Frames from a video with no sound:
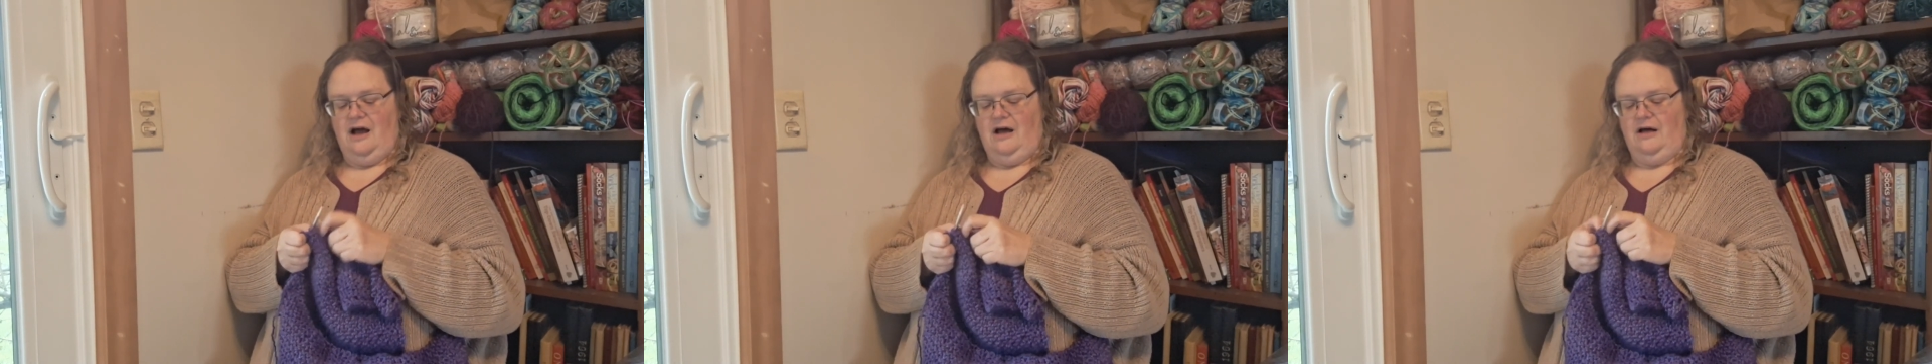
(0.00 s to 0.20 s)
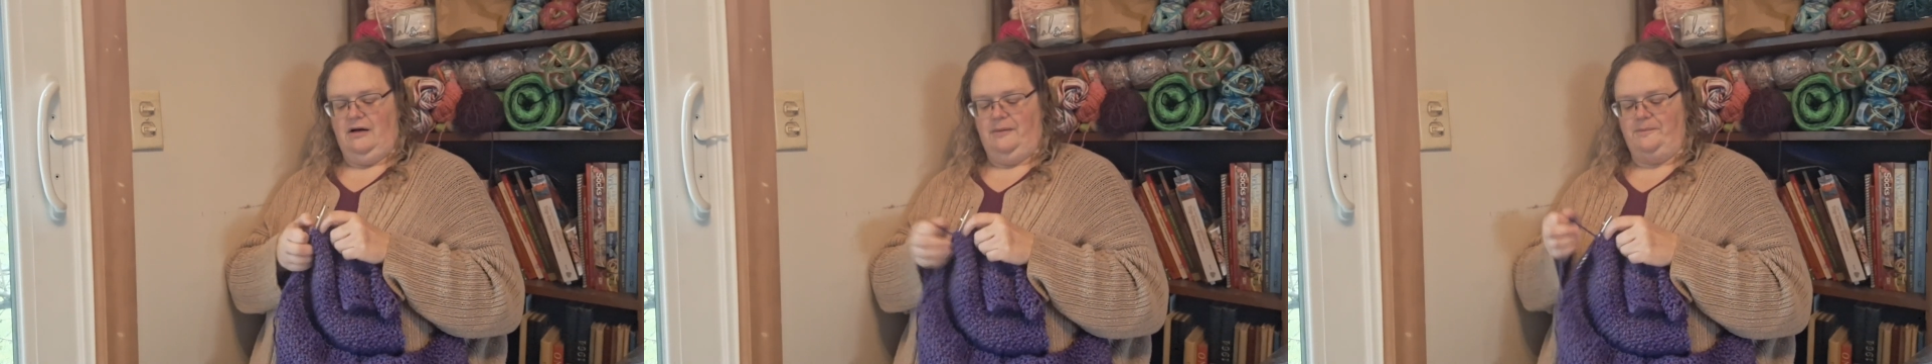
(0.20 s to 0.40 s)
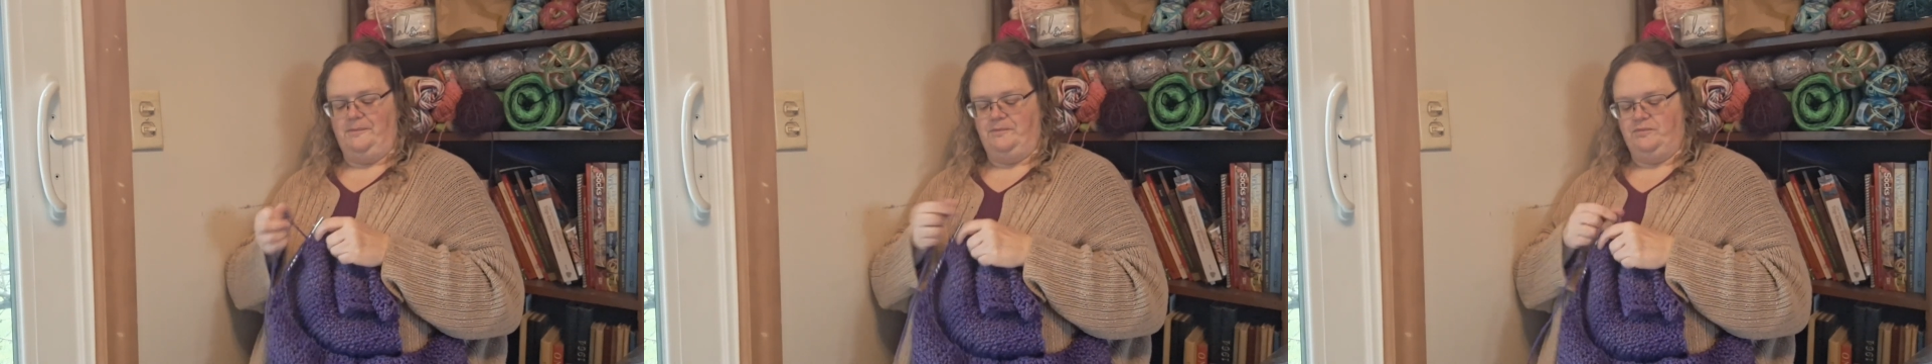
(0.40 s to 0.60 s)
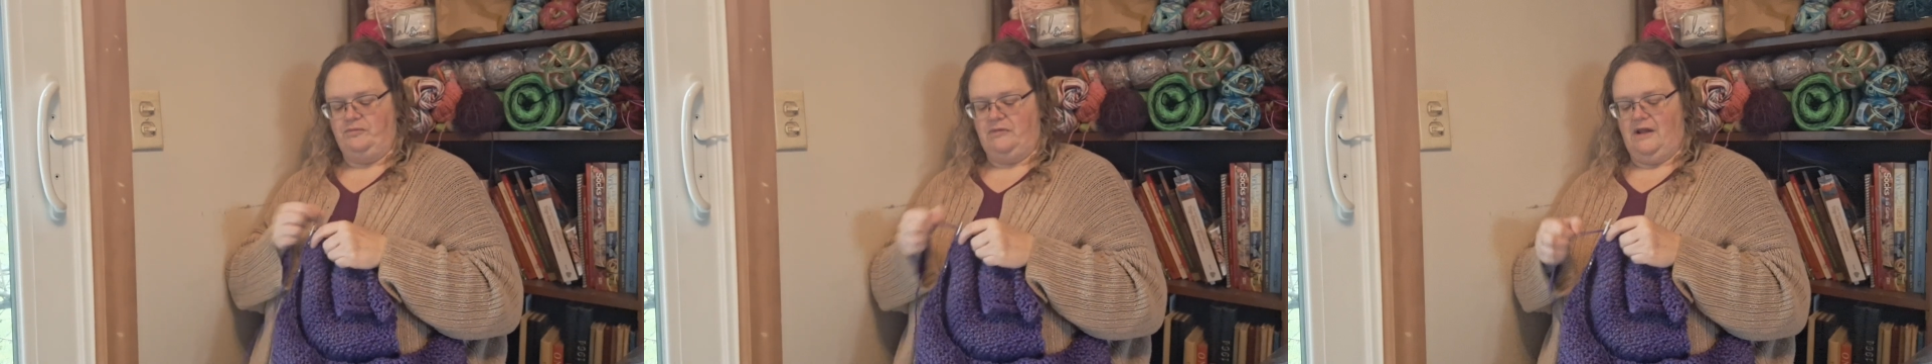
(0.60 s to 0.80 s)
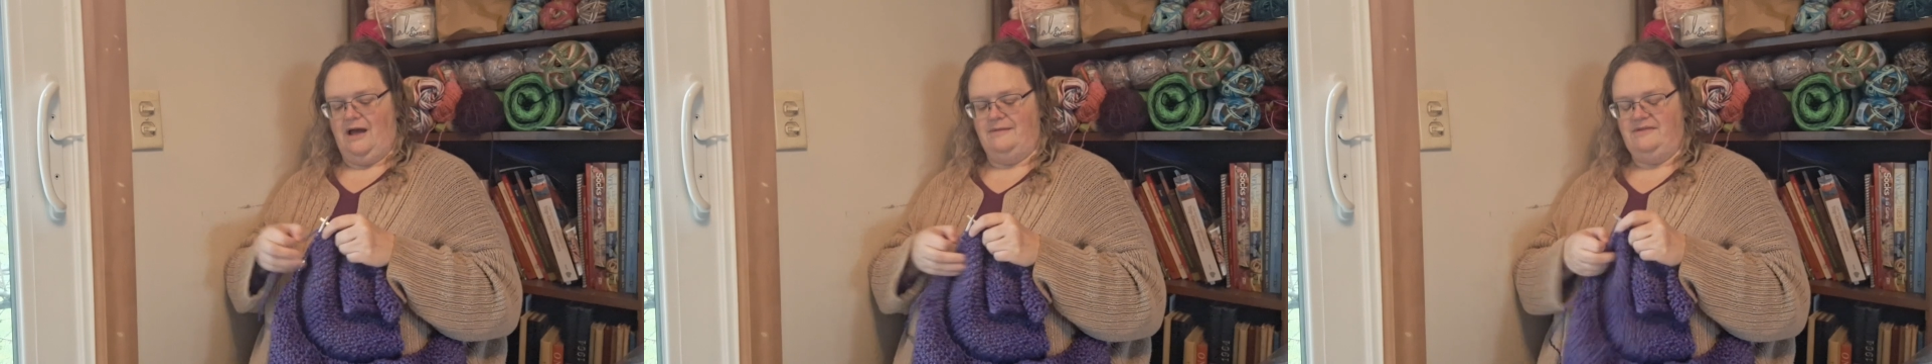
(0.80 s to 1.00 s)

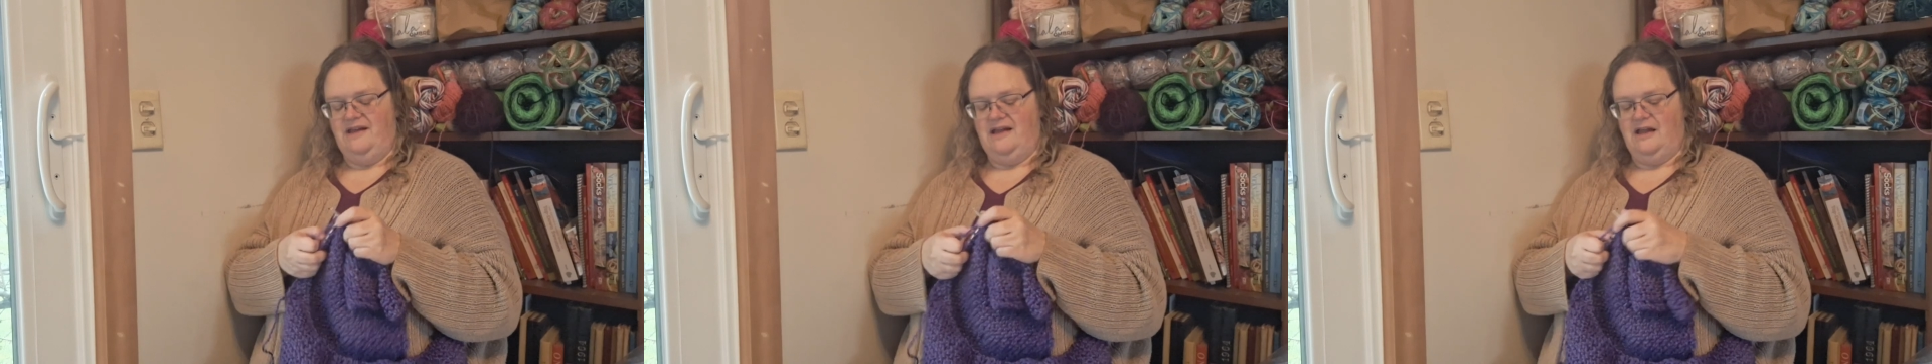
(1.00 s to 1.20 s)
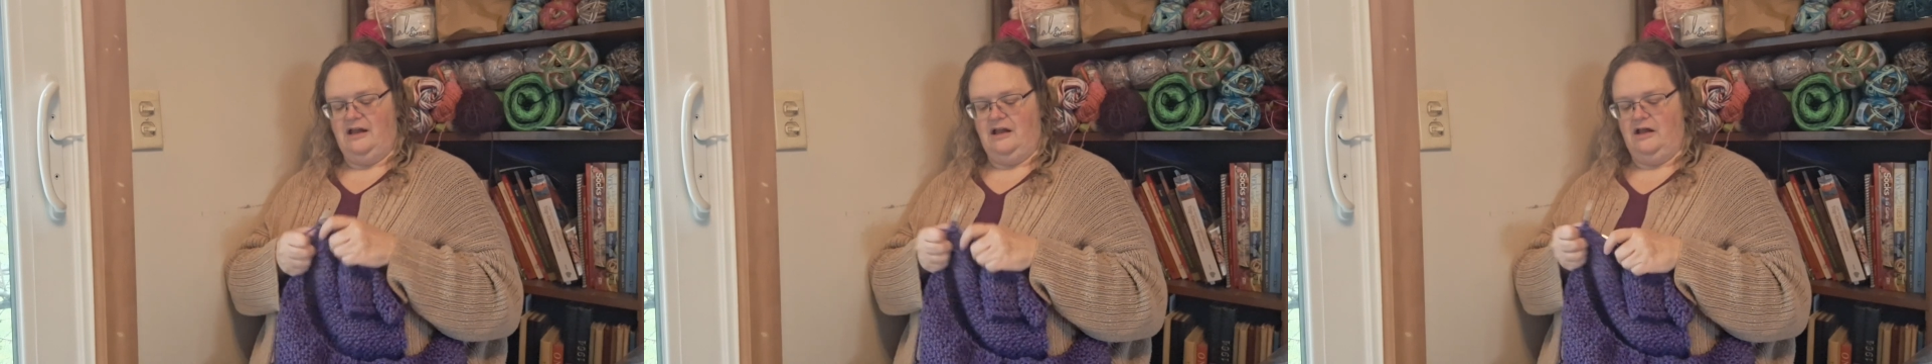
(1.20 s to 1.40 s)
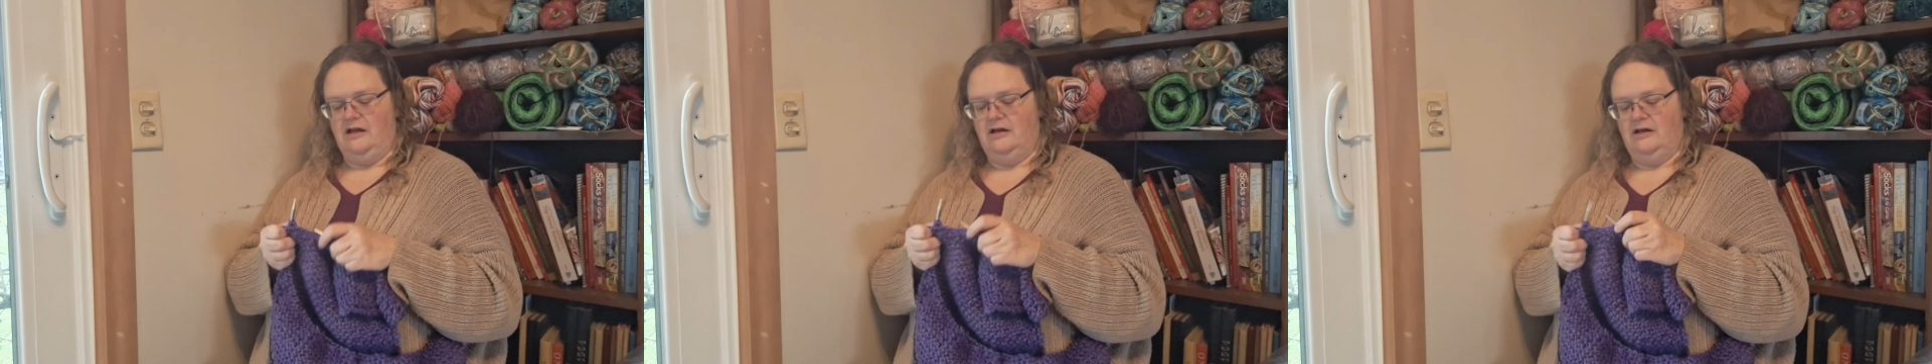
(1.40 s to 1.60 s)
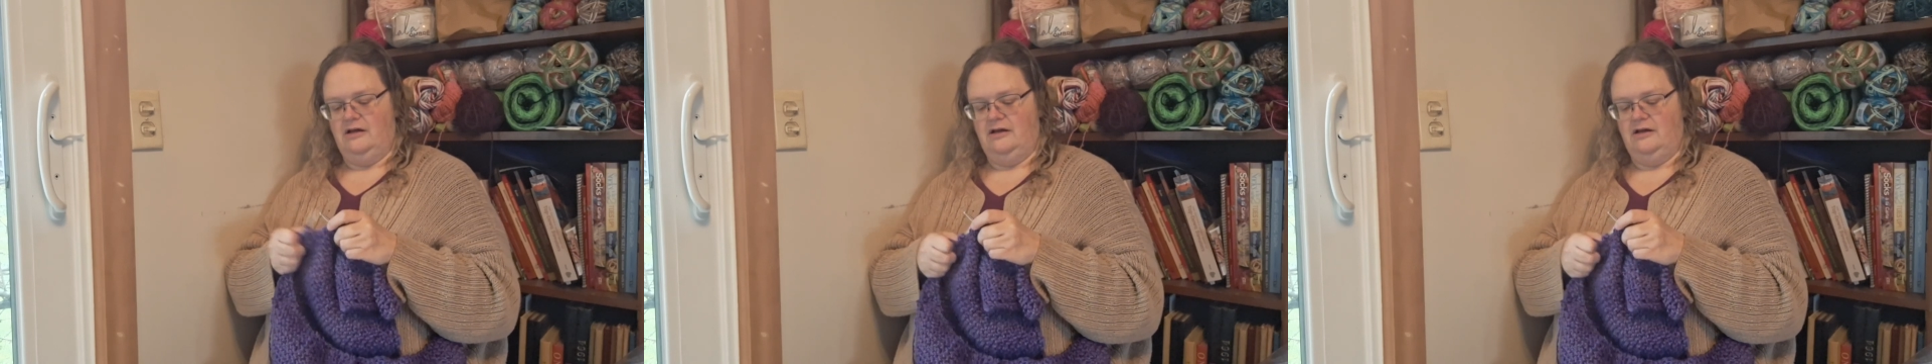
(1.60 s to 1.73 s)
I'm taking